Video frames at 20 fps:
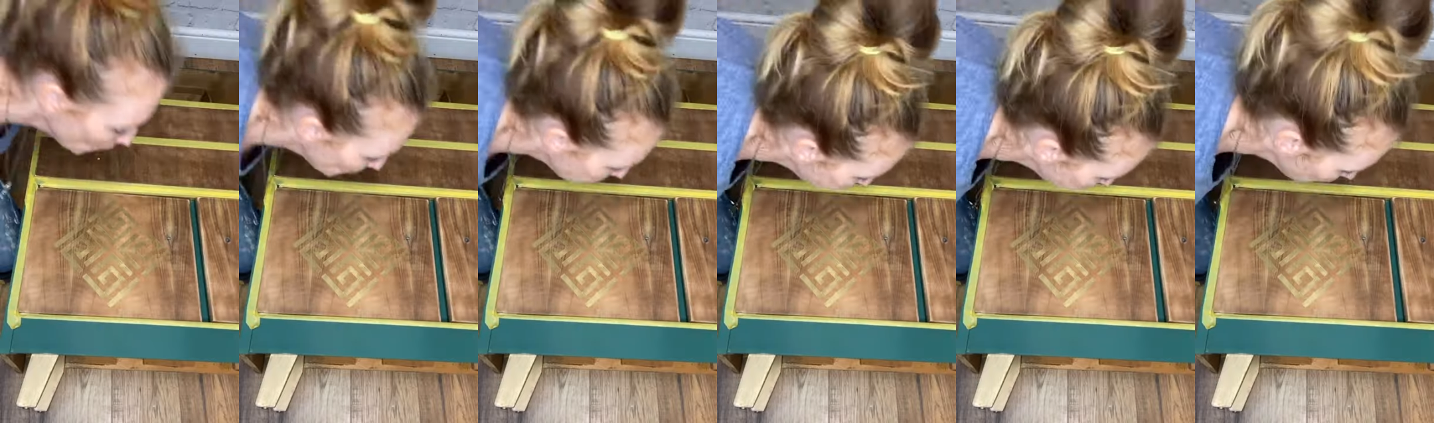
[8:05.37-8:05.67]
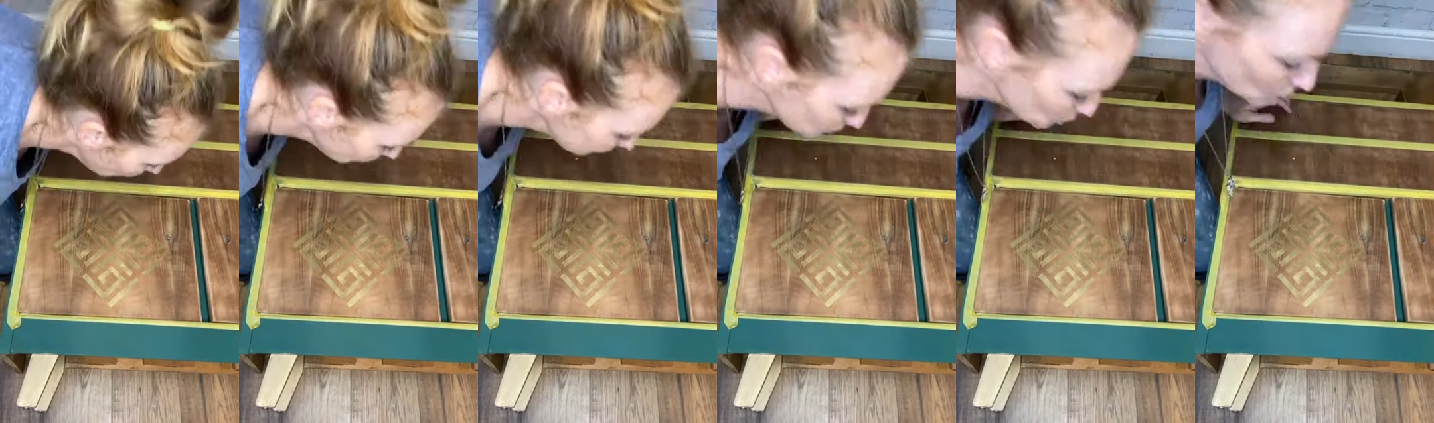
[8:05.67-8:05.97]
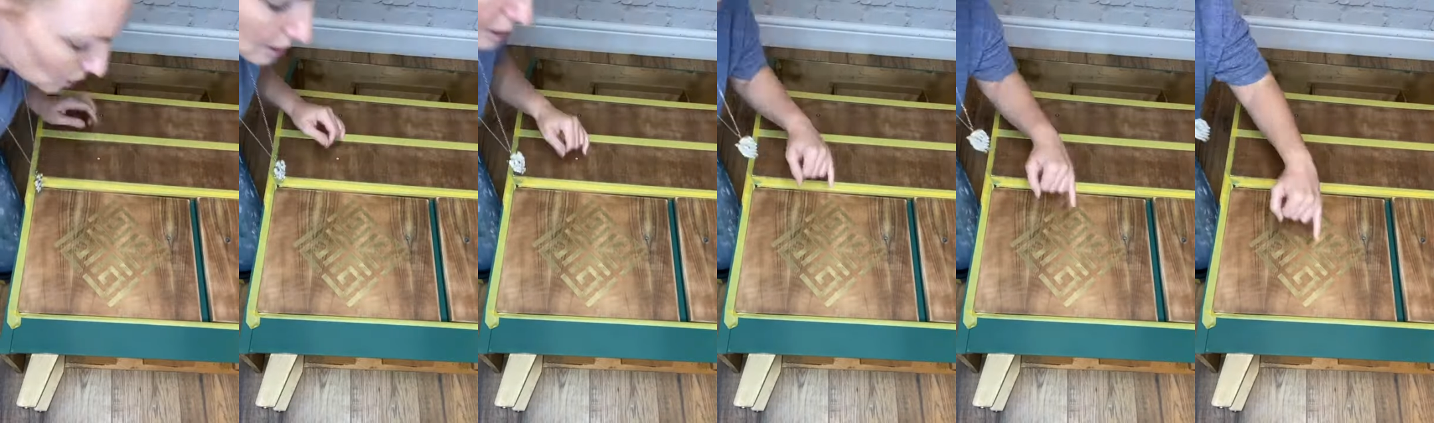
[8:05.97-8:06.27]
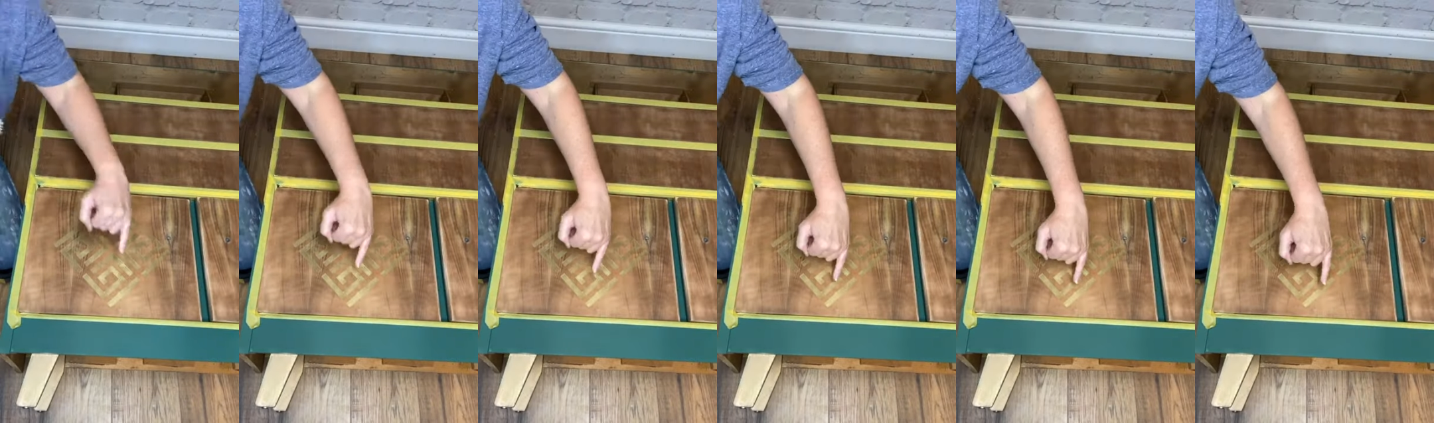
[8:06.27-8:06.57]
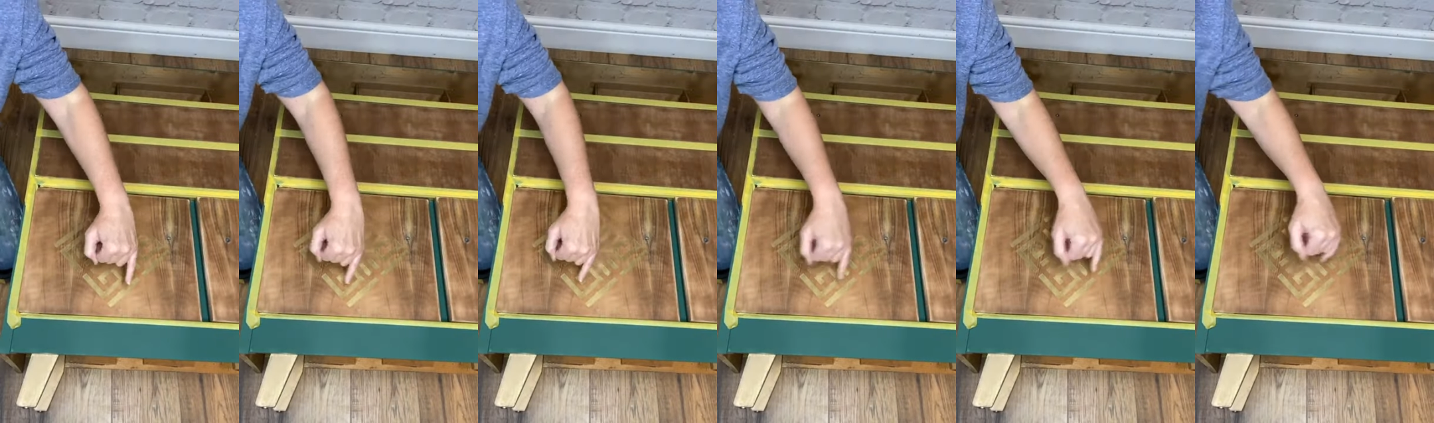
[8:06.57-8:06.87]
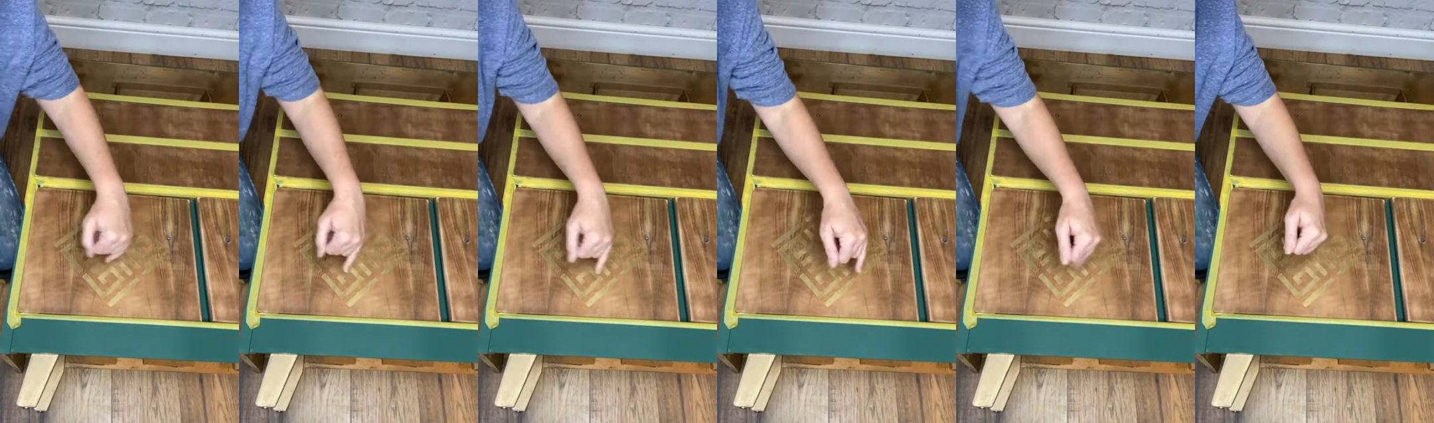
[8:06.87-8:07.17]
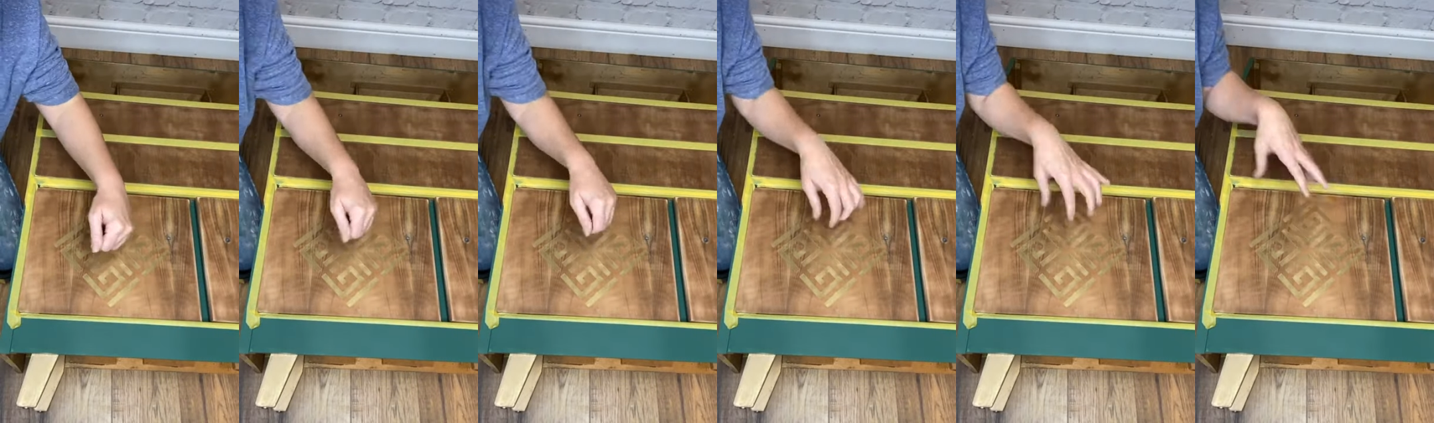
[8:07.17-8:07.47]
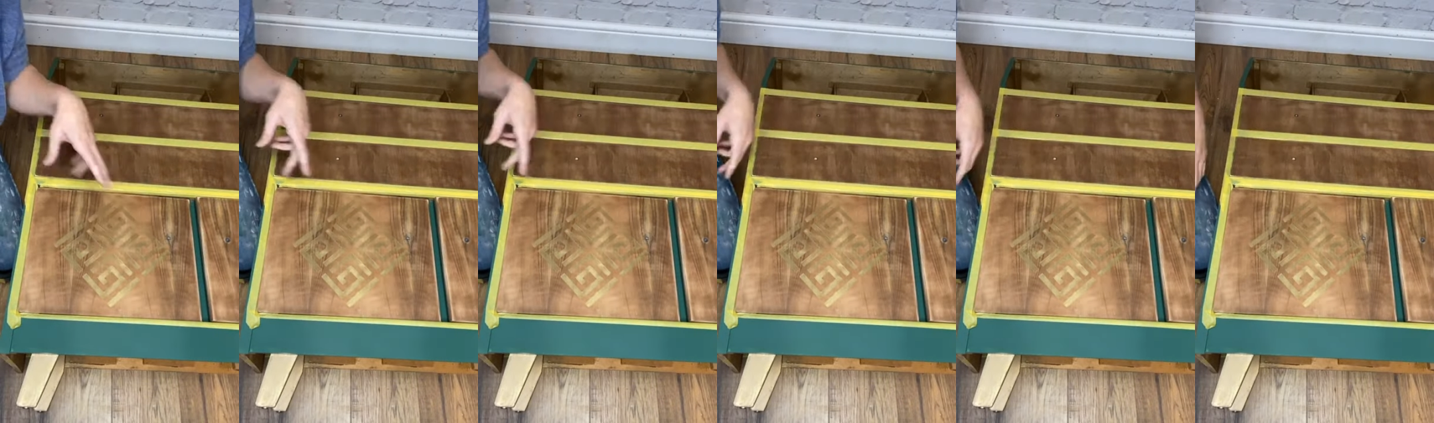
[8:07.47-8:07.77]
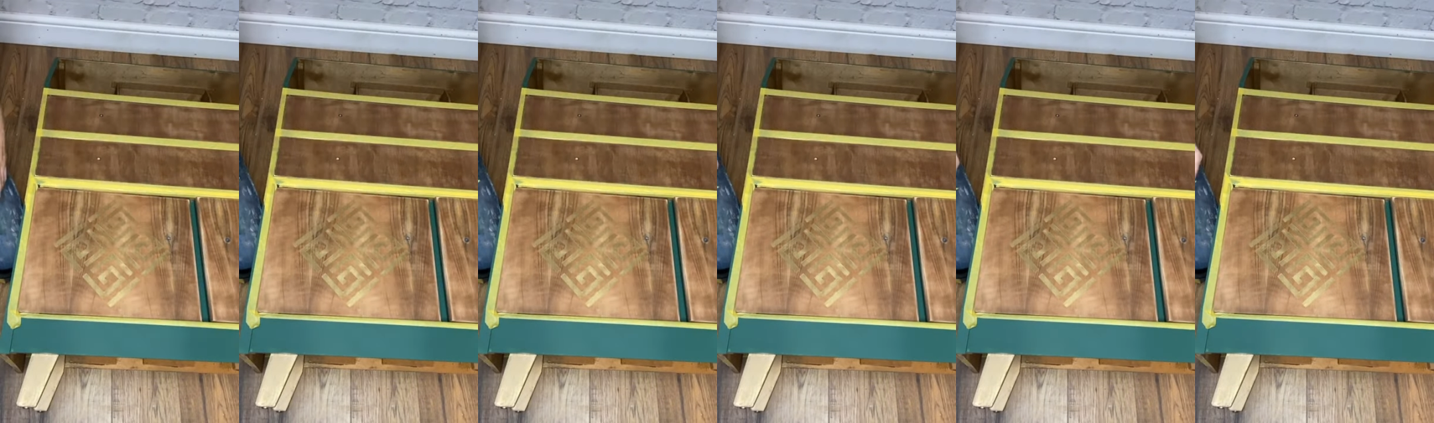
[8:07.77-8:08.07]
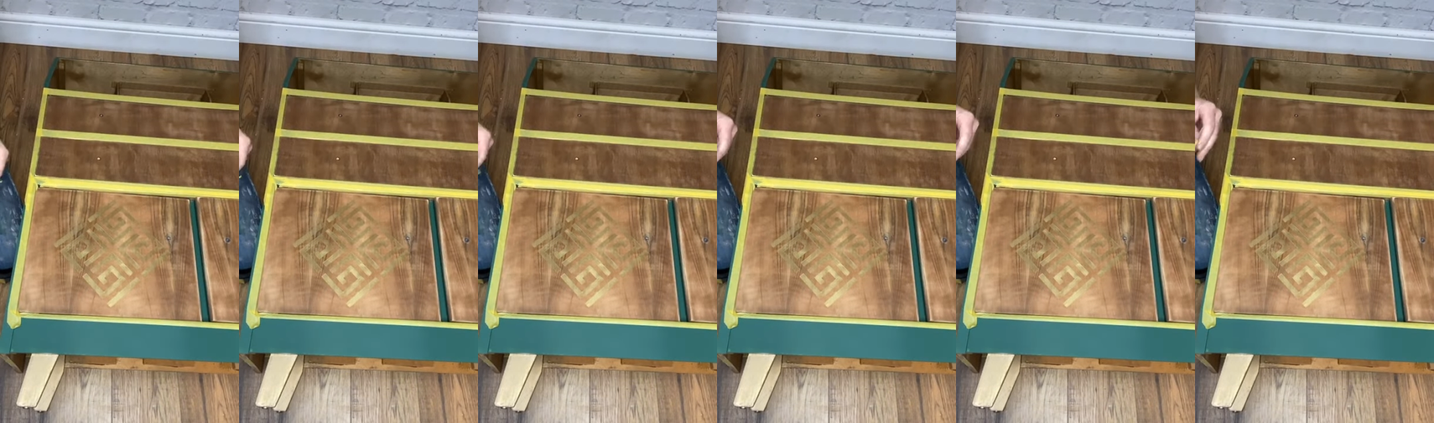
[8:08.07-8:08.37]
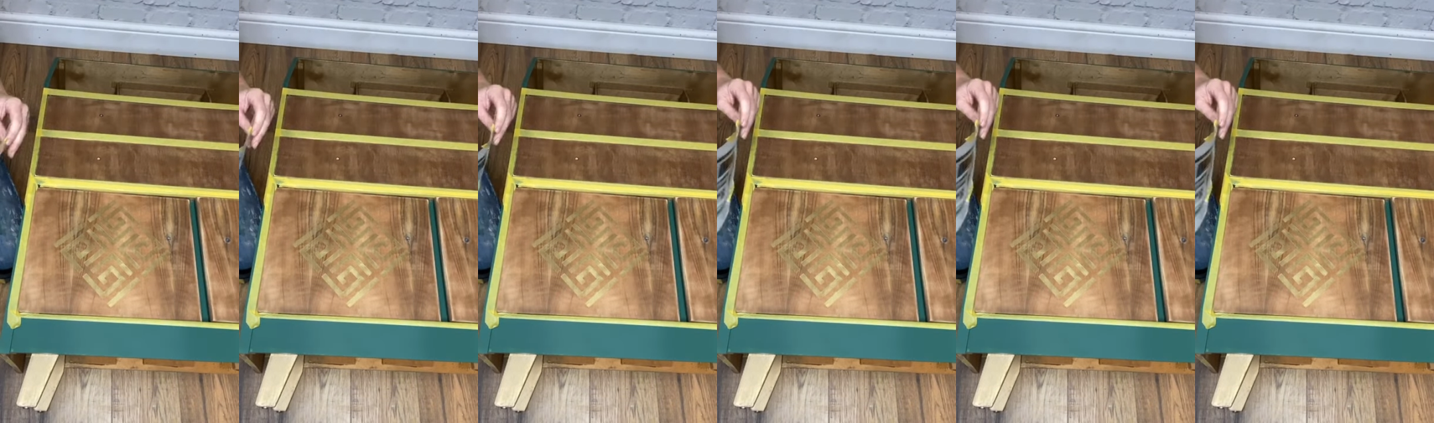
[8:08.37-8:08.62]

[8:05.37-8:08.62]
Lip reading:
No face is visible, so there are no lips to read.